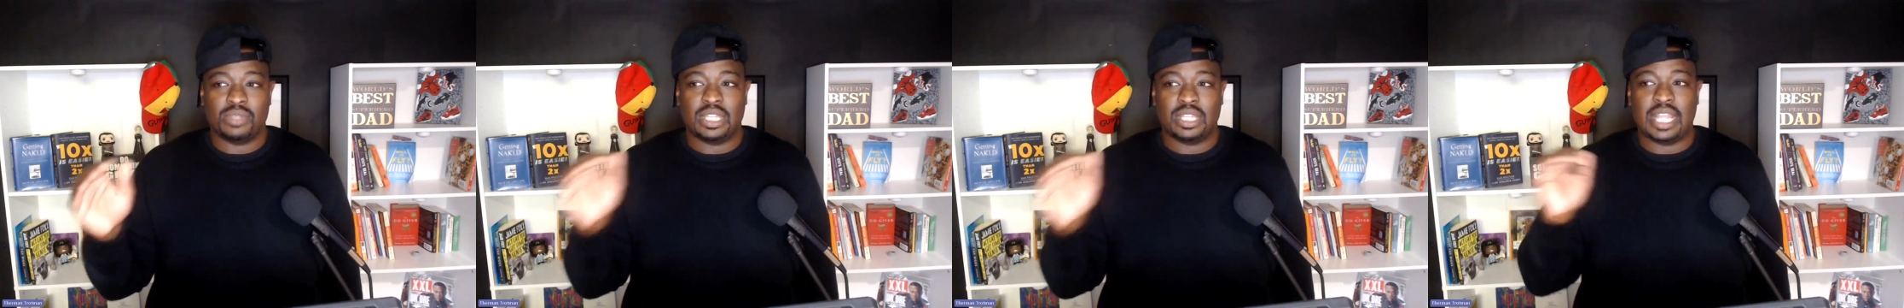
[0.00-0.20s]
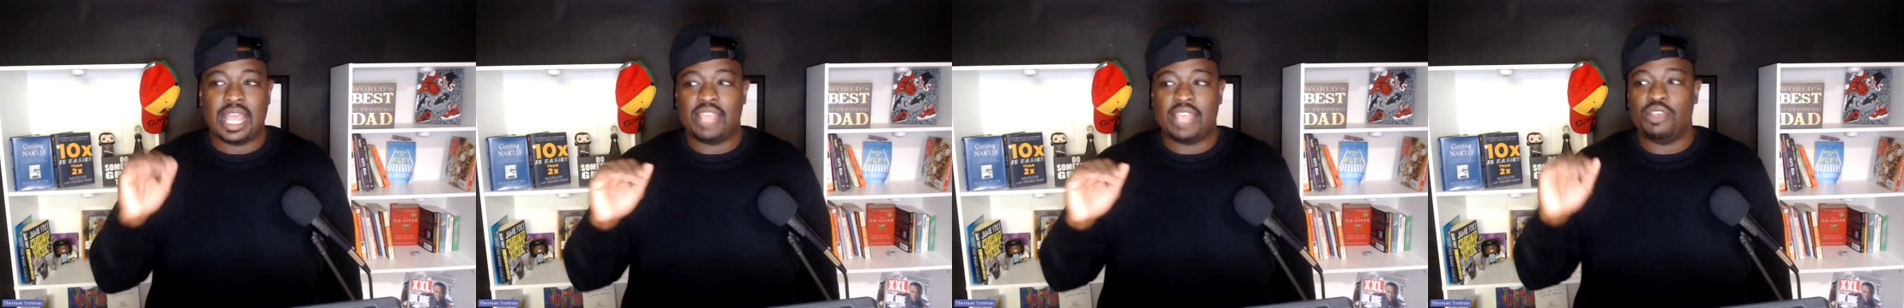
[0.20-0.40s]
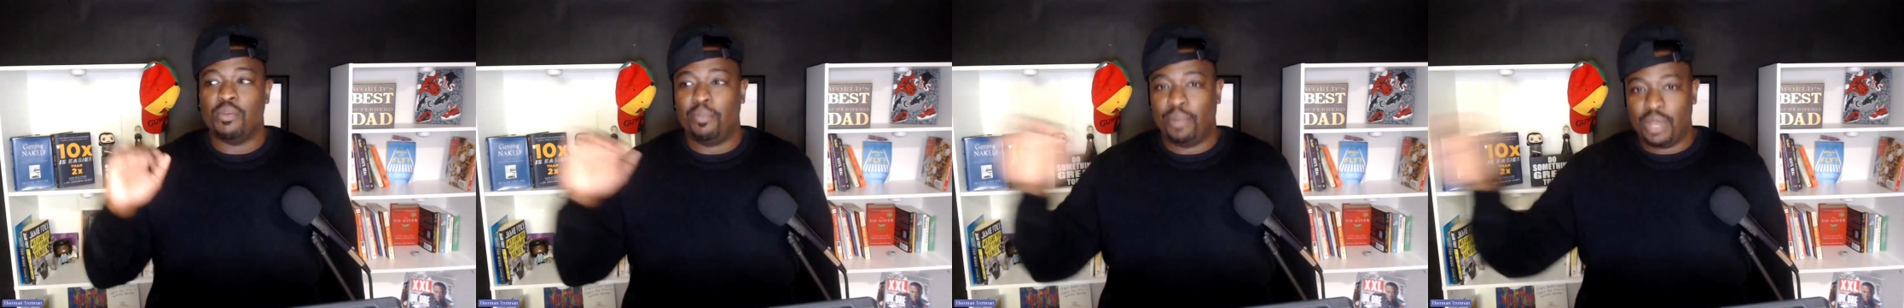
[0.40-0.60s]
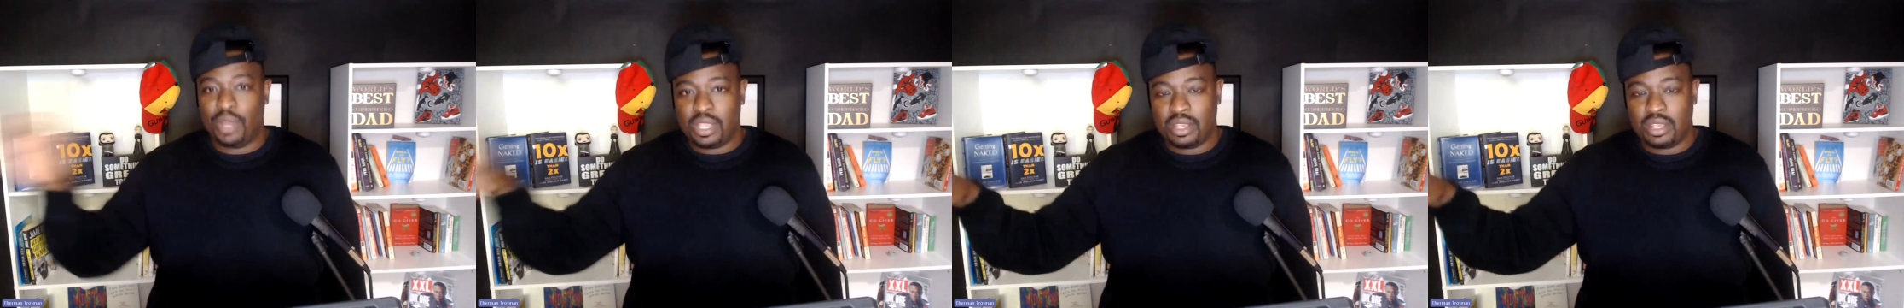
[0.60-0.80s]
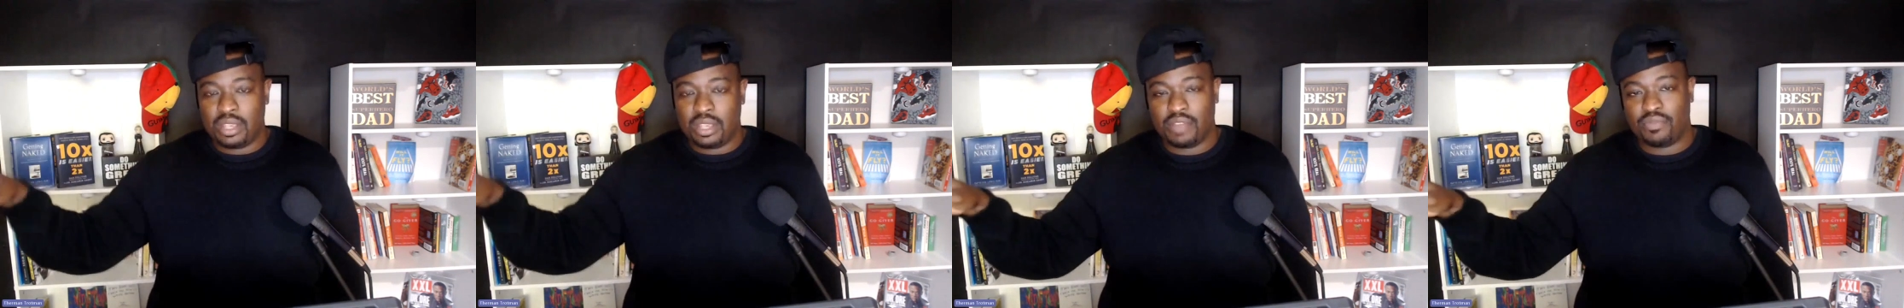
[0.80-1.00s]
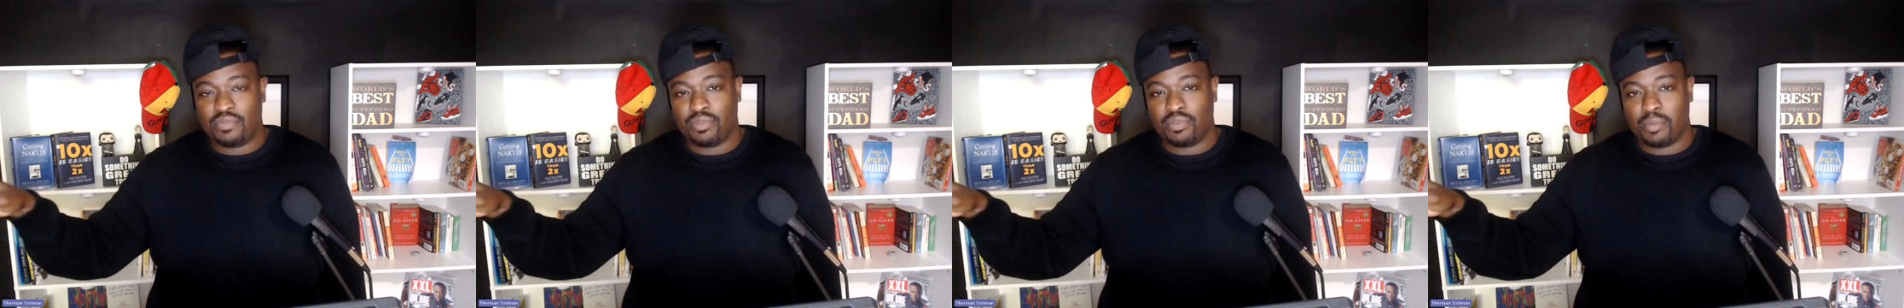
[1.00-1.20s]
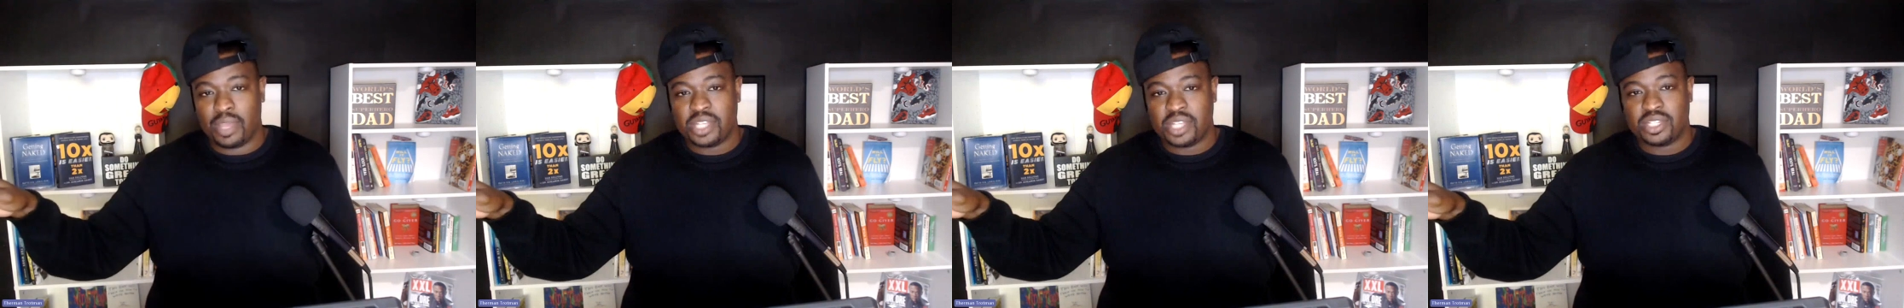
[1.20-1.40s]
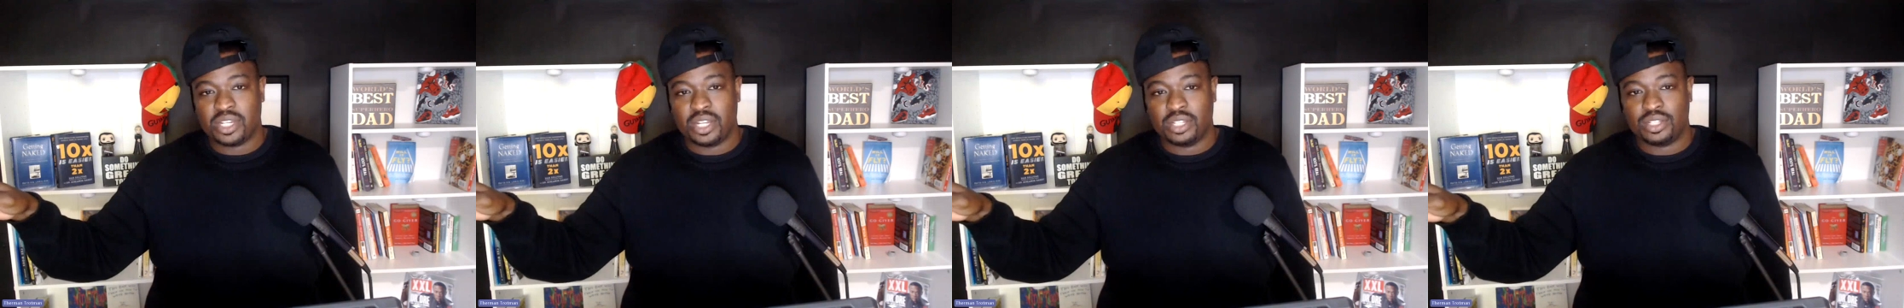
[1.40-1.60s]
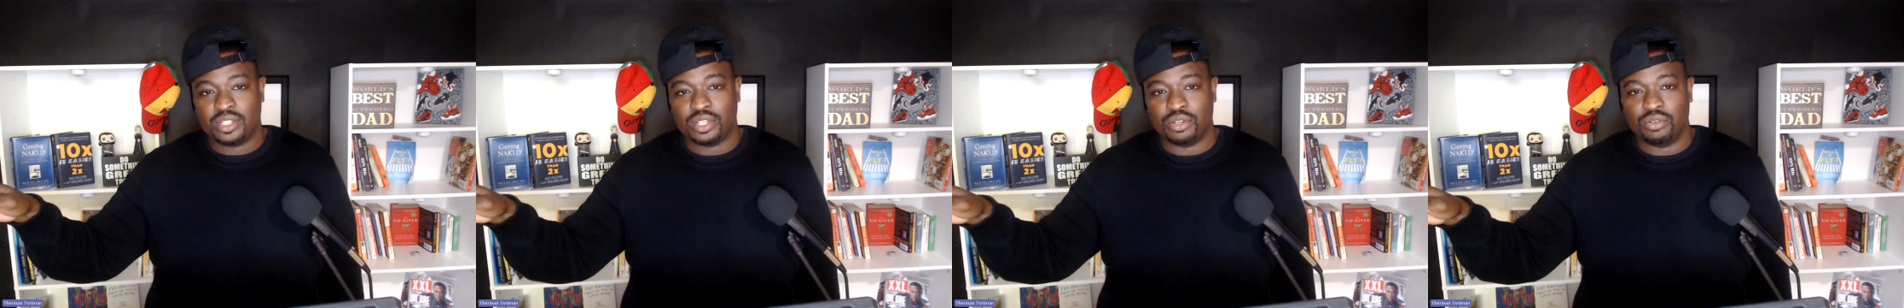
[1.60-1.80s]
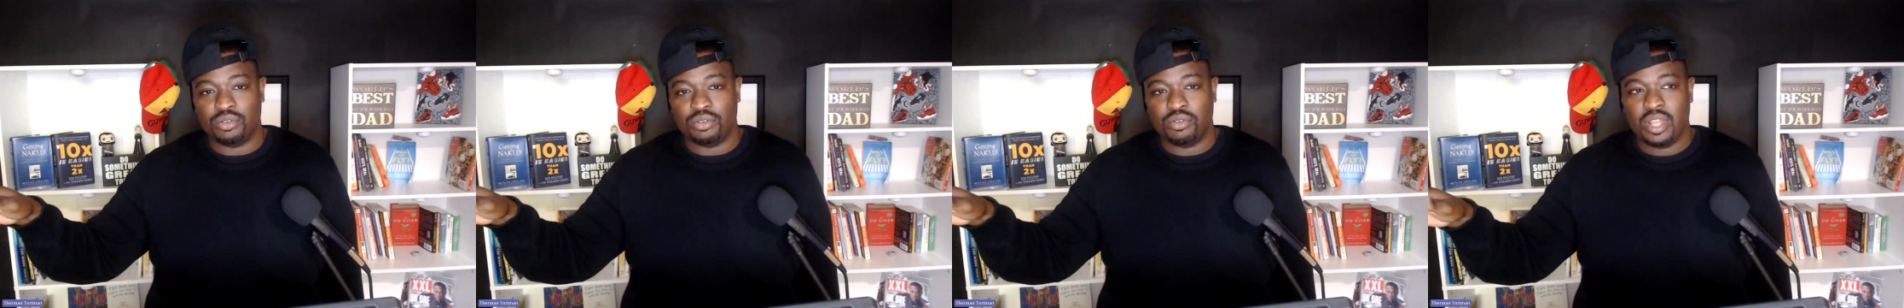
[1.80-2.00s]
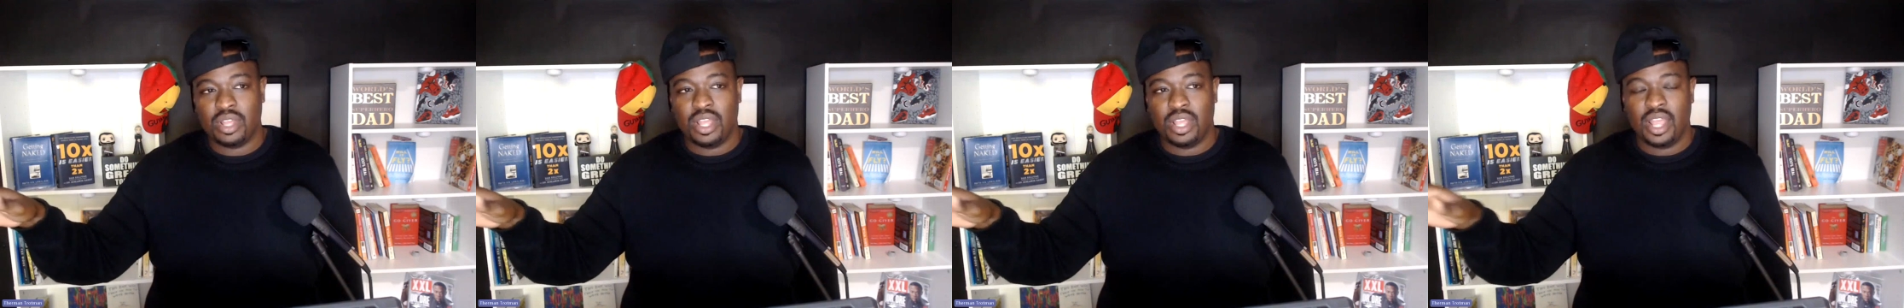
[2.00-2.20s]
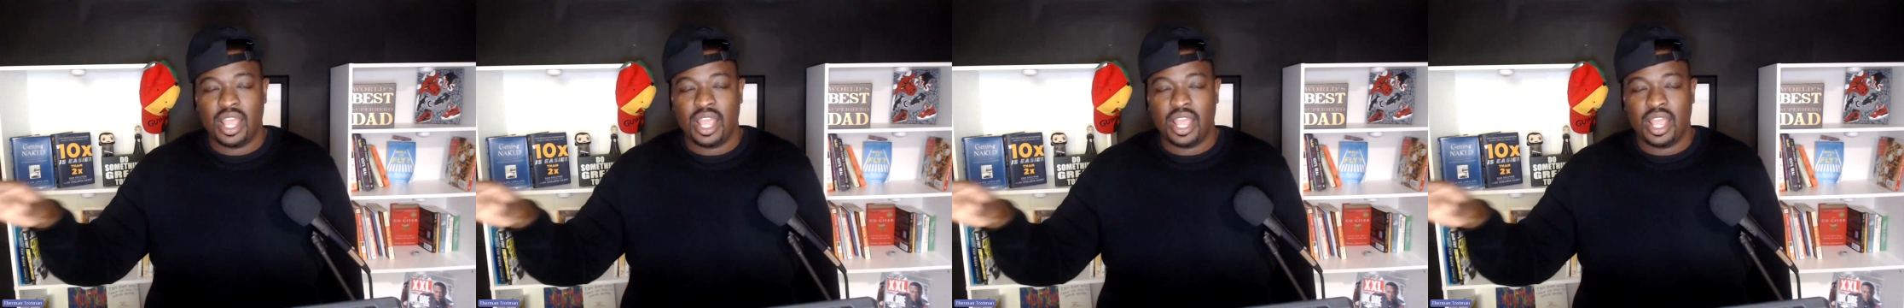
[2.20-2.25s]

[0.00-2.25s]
that you put your information into,